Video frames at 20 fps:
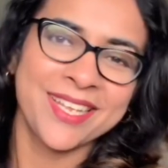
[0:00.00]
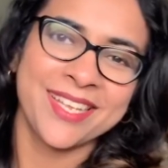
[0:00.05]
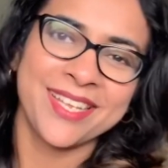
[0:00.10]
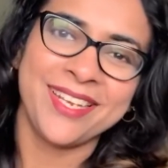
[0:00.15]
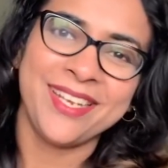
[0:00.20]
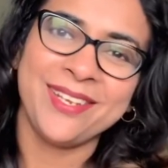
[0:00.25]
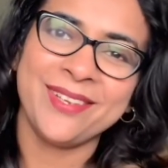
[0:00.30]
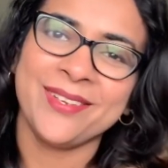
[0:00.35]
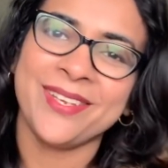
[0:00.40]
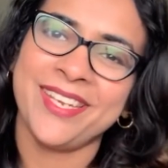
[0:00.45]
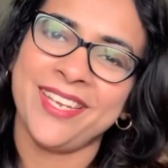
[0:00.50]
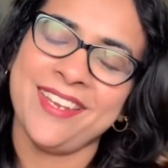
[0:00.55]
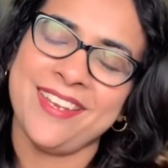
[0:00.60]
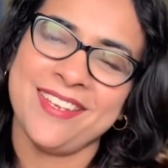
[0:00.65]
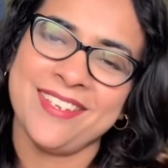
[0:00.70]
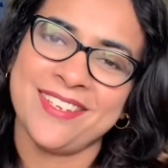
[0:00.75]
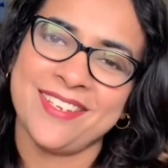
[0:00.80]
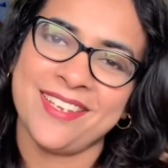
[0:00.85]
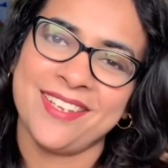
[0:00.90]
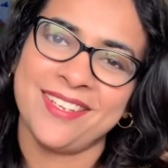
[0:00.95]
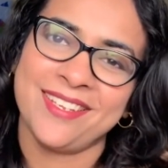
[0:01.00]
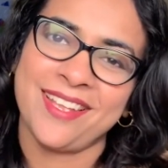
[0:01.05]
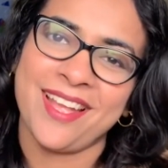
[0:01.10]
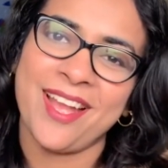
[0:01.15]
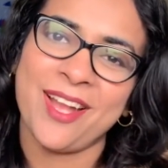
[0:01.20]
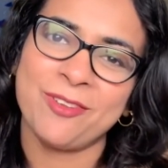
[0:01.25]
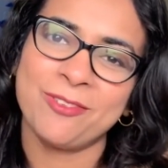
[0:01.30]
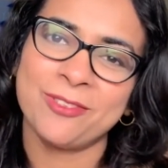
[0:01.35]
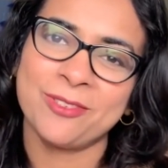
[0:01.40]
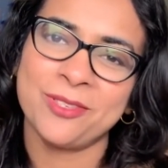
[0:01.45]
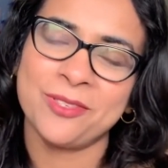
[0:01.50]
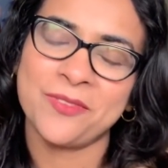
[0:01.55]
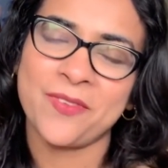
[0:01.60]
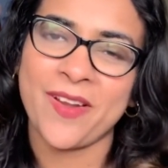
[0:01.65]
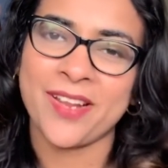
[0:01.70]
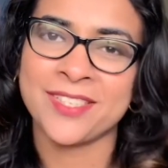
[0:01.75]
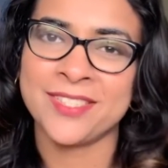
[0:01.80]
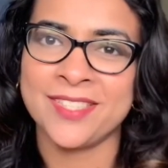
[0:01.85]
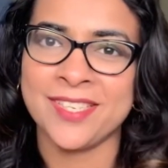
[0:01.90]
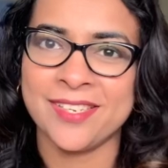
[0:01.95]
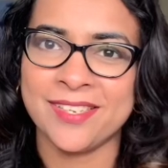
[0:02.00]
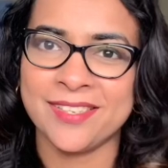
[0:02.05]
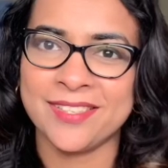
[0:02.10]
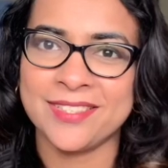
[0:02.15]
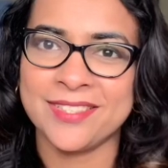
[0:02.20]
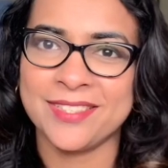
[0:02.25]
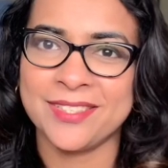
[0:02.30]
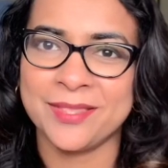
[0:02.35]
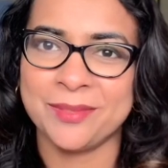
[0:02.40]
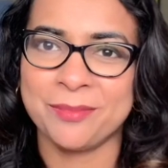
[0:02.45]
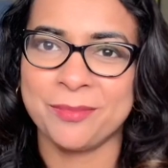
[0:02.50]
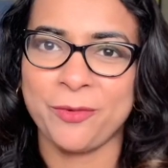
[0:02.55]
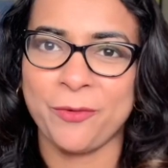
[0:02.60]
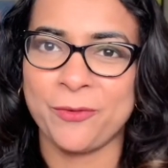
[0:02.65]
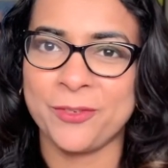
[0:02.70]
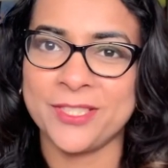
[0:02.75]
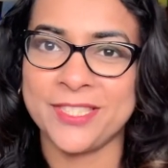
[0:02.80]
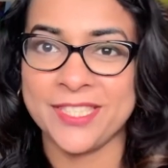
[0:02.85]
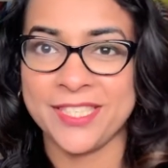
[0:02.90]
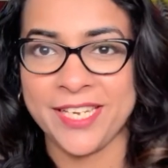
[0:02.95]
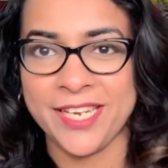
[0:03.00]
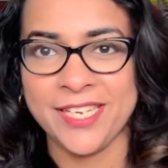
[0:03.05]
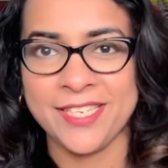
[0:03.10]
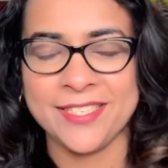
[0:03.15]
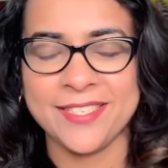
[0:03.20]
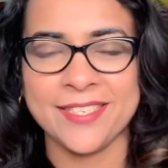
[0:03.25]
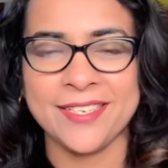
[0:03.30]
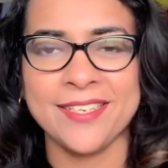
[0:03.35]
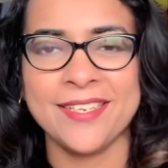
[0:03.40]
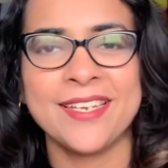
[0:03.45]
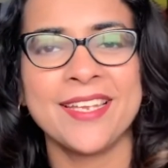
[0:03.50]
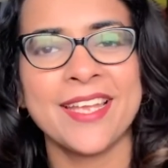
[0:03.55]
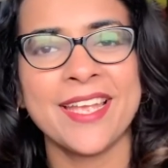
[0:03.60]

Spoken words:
look at how structuralism originated,